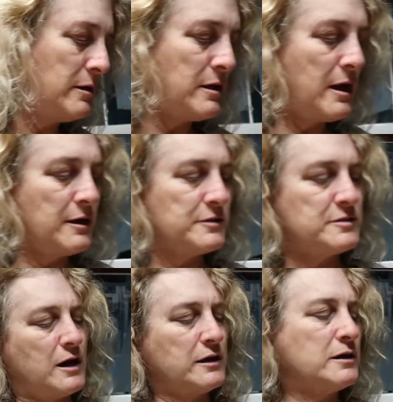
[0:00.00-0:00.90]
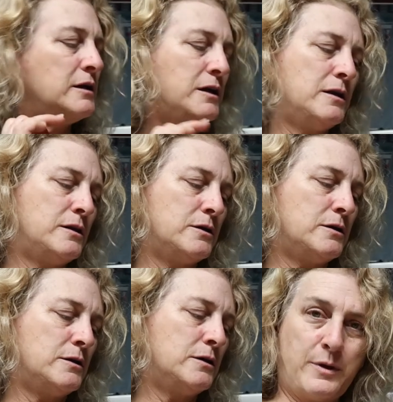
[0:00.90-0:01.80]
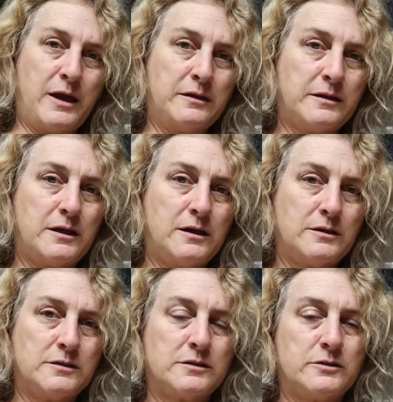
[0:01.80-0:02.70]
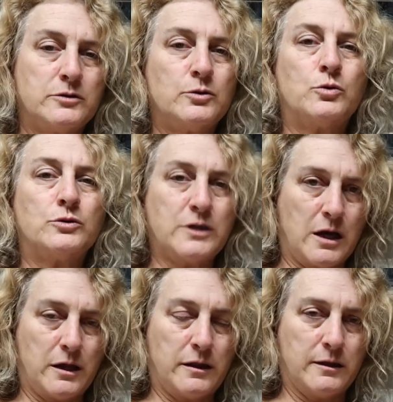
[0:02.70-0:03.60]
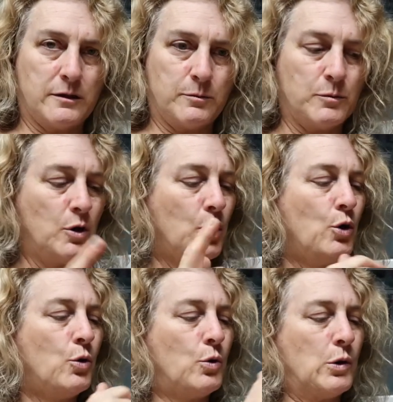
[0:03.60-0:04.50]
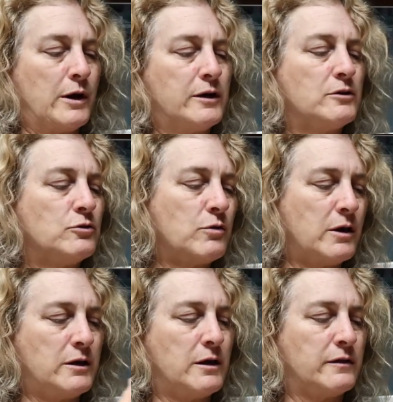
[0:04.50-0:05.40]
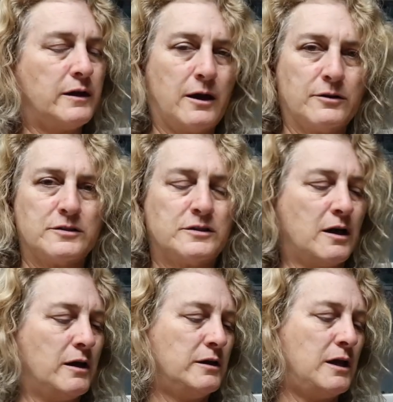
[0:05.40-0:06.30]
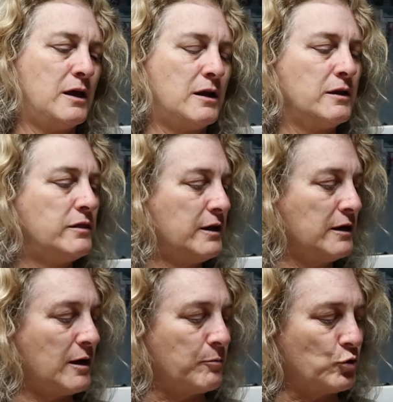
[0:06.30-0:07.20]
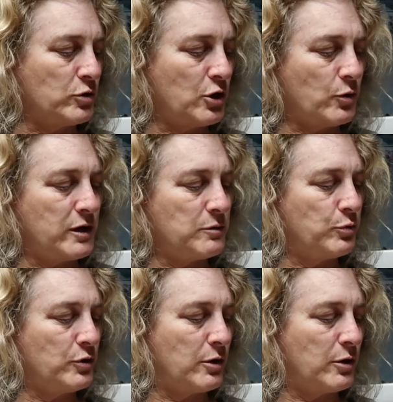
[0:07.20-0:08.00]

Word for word: Next, I can either paint these or dye them, or I can grind out the outside. And I think I'm going to go ahead and put